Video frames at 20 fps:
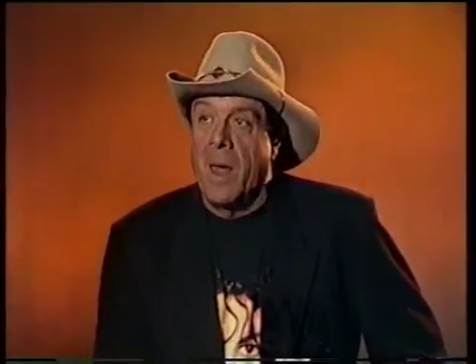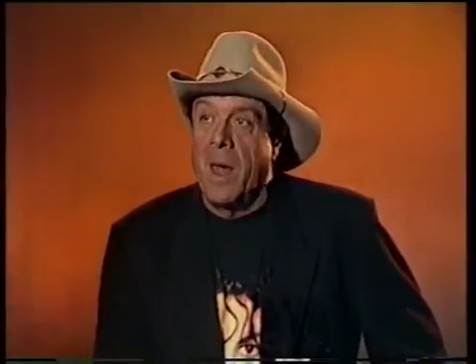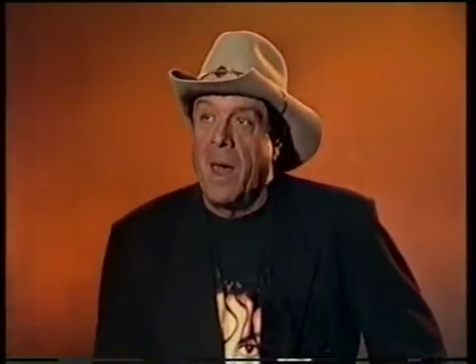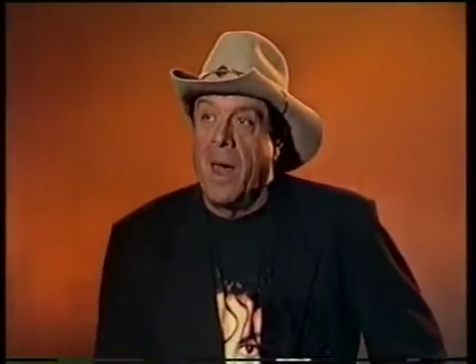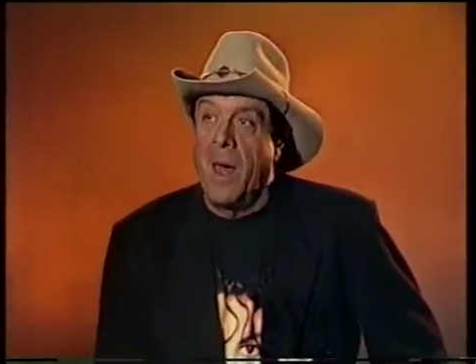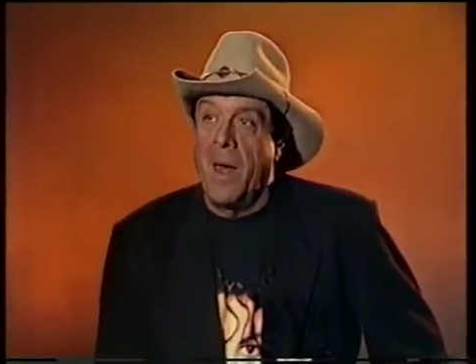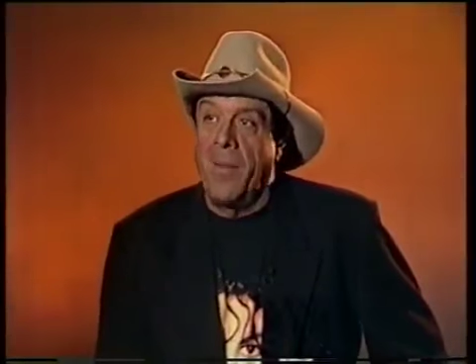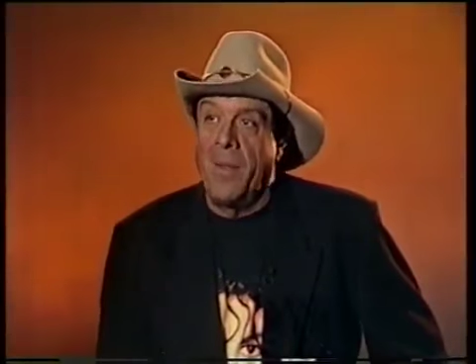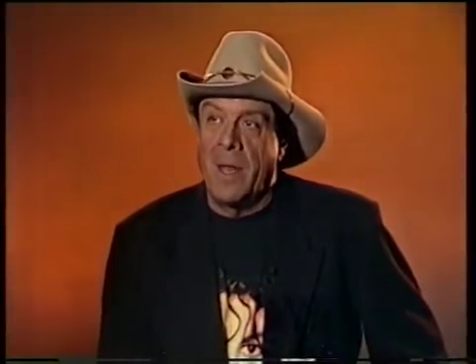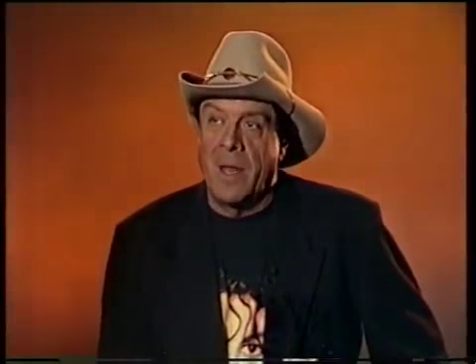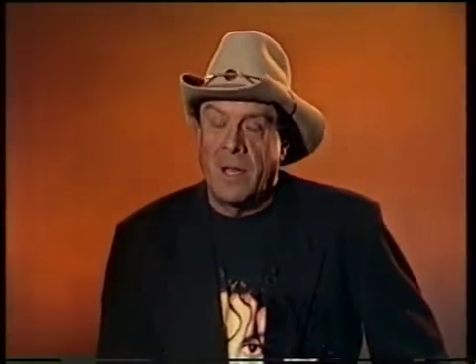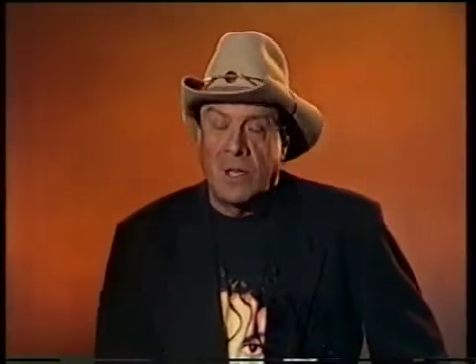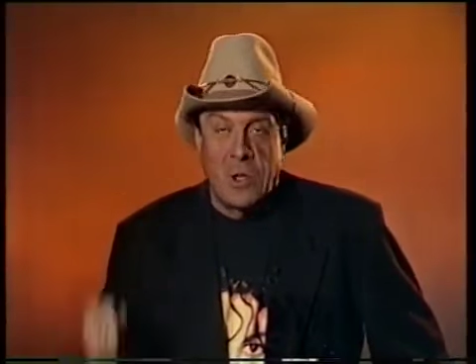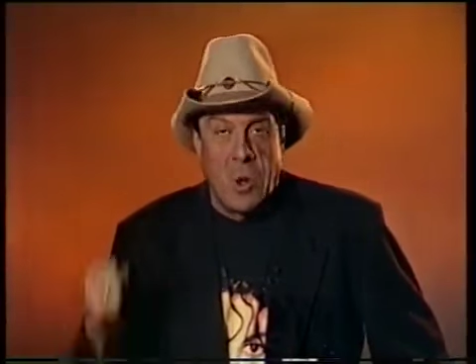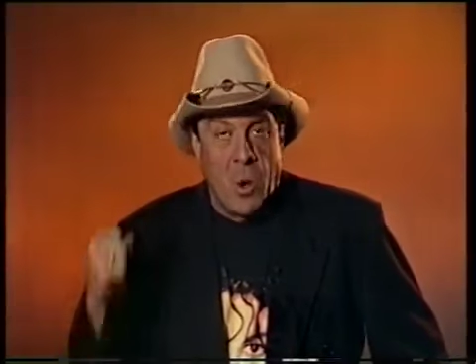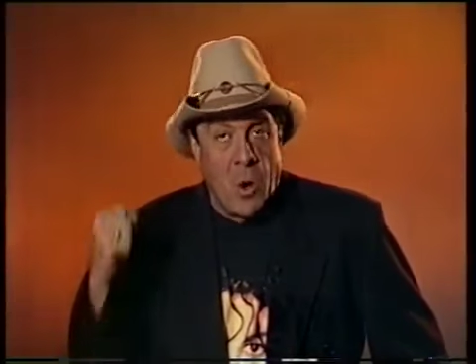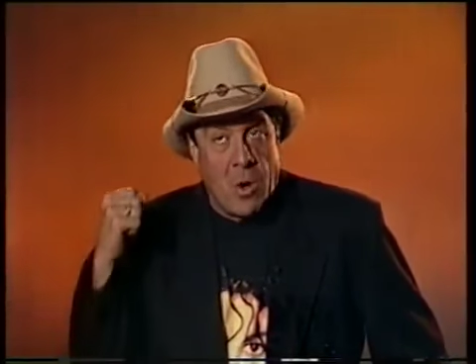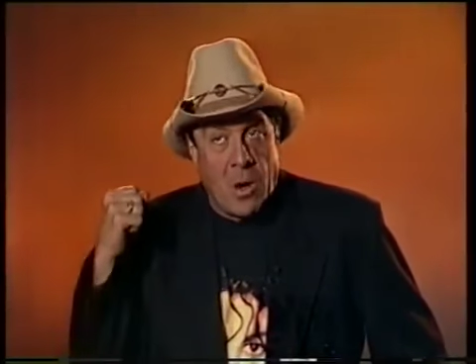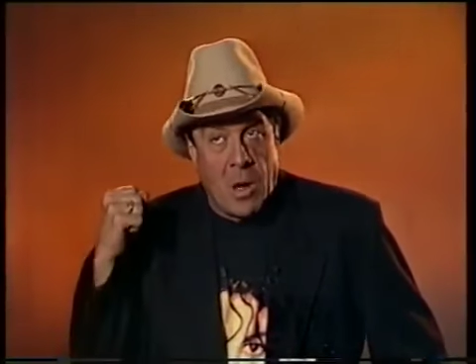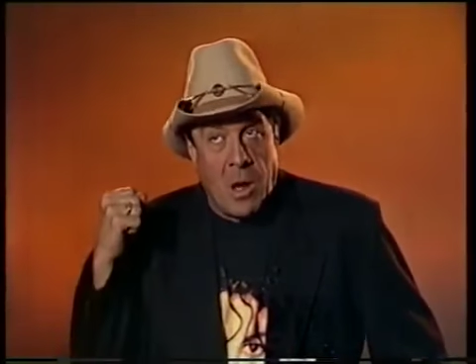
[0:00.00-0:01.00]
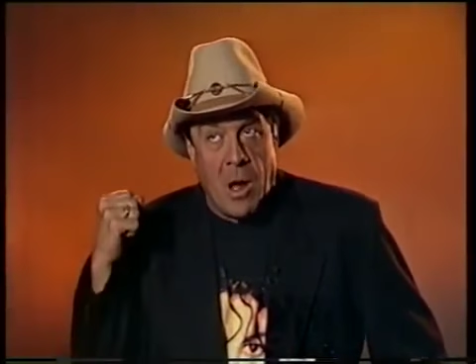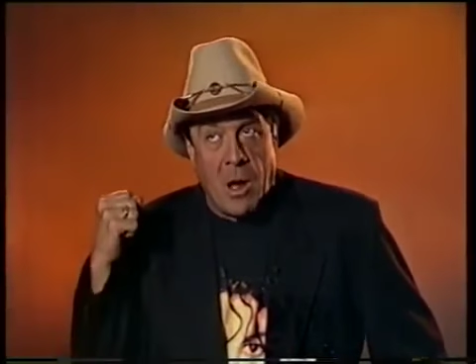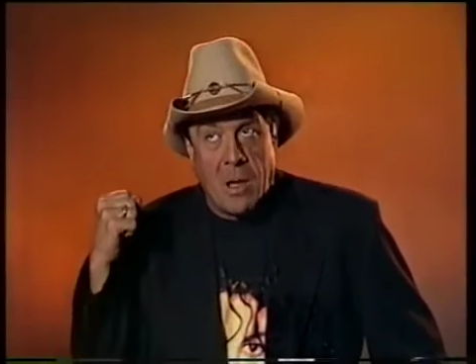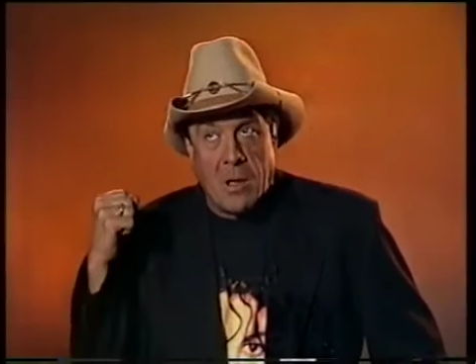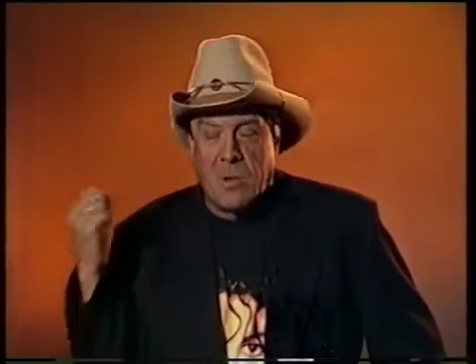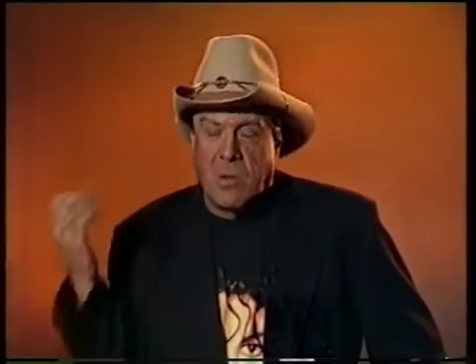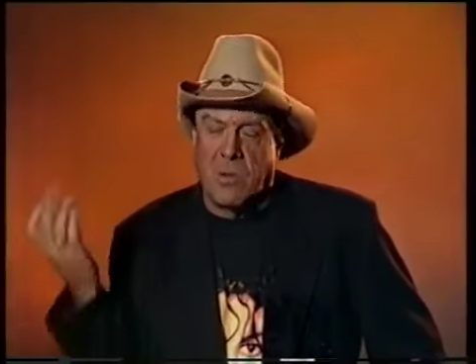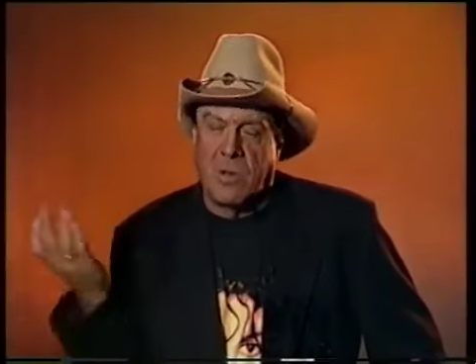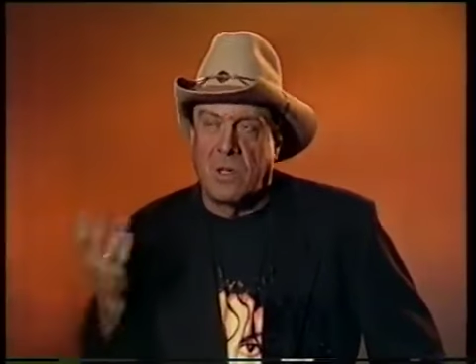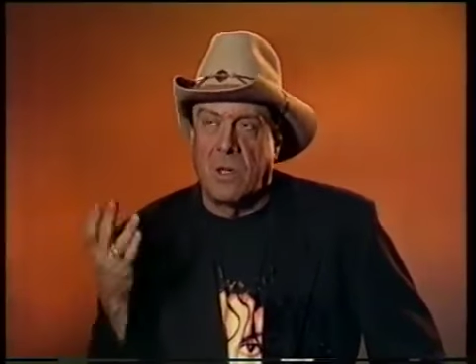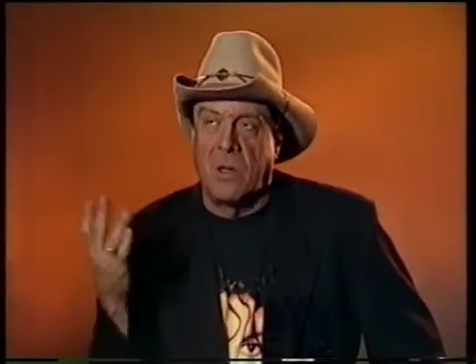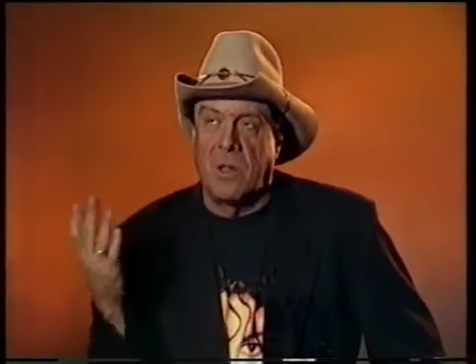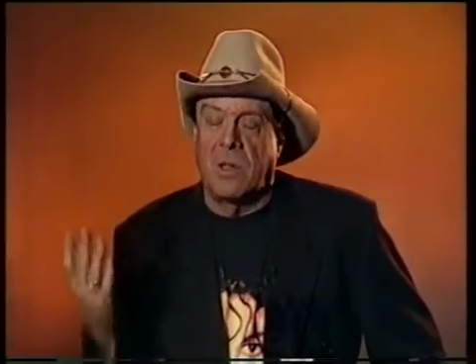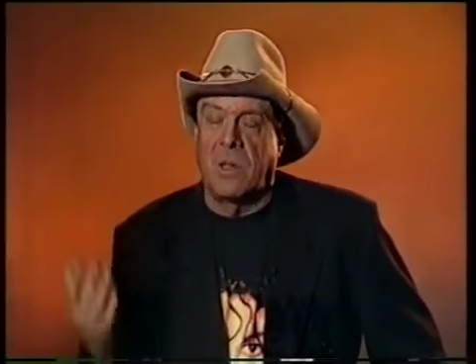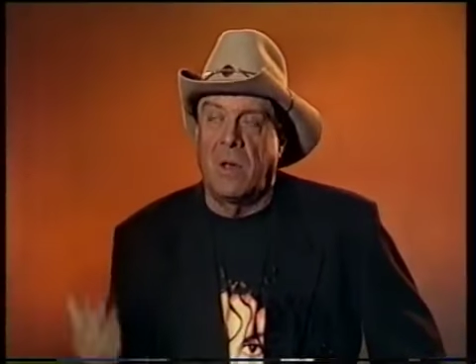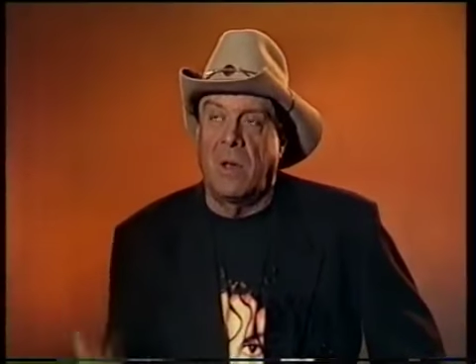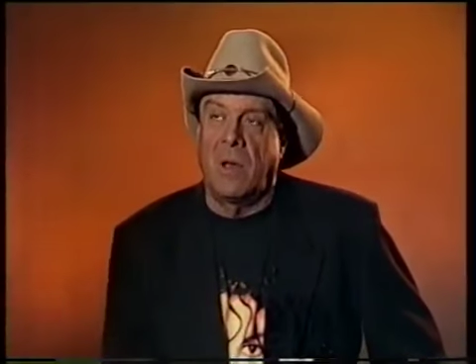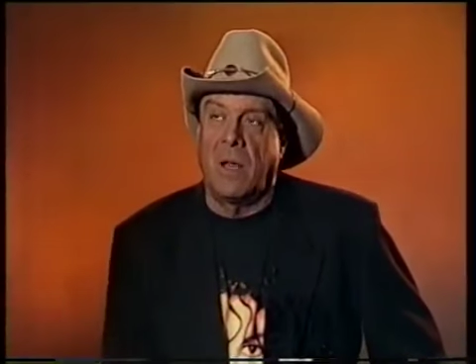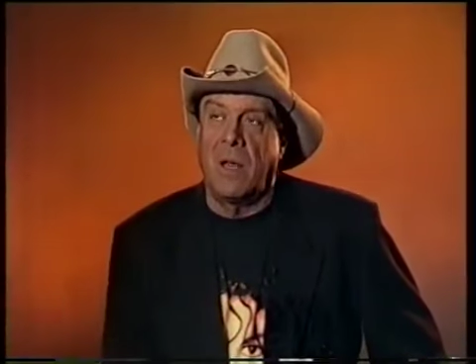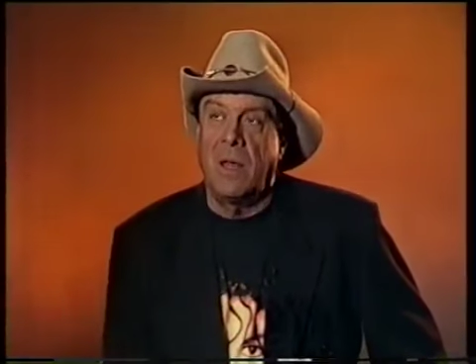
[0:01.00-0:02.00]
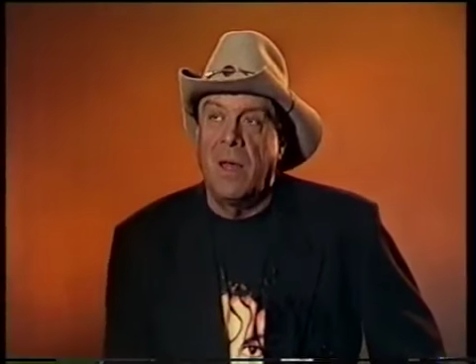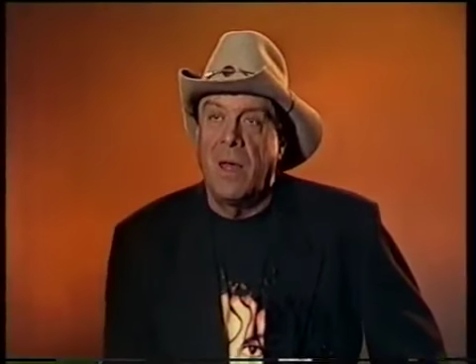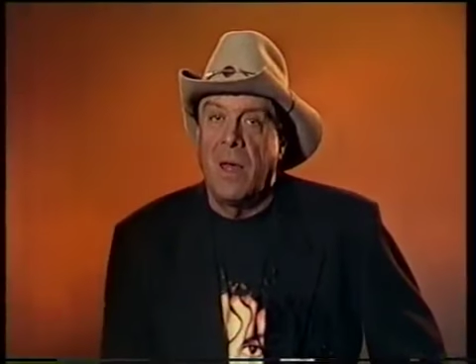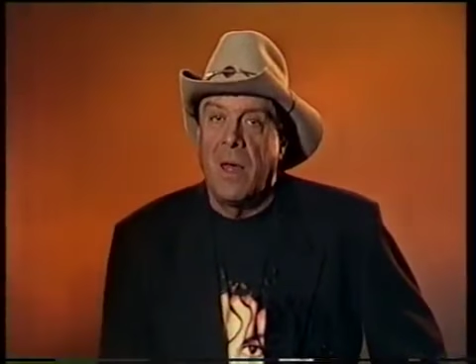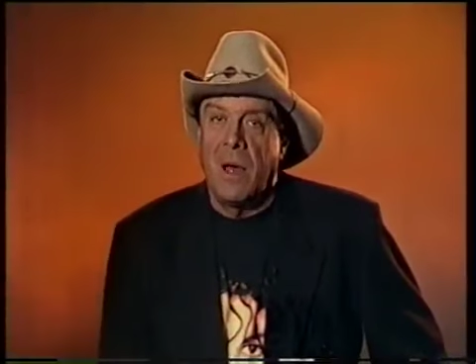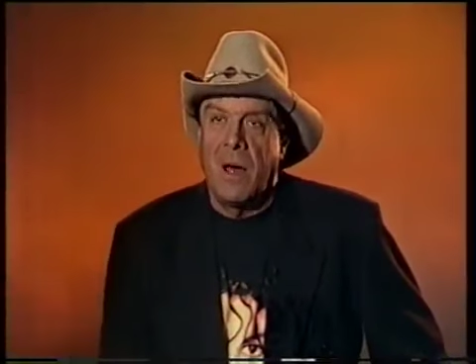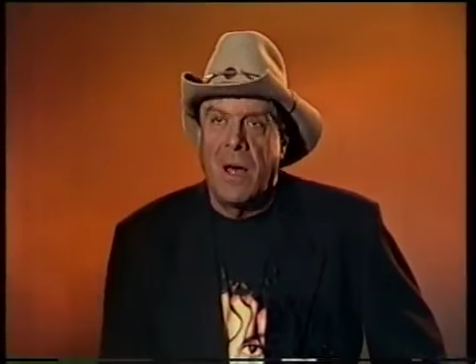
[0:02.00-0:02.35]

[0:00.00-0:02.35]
and then at 2 o'clock or 2.30,